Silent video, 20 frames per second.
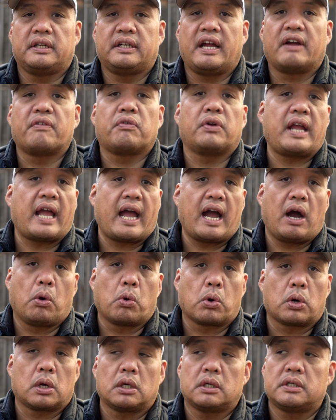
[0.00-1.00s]
every
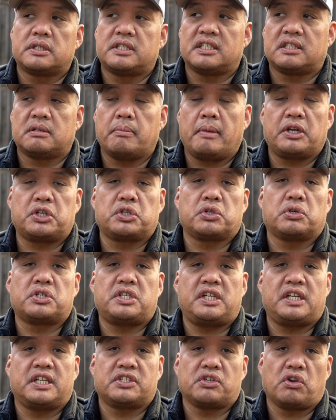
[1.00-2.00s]
hour just to make sure
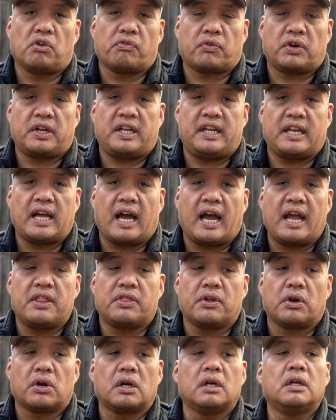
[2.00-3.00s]
she doesn't overheat
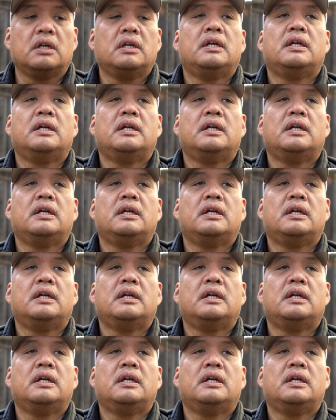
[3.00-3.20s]
either.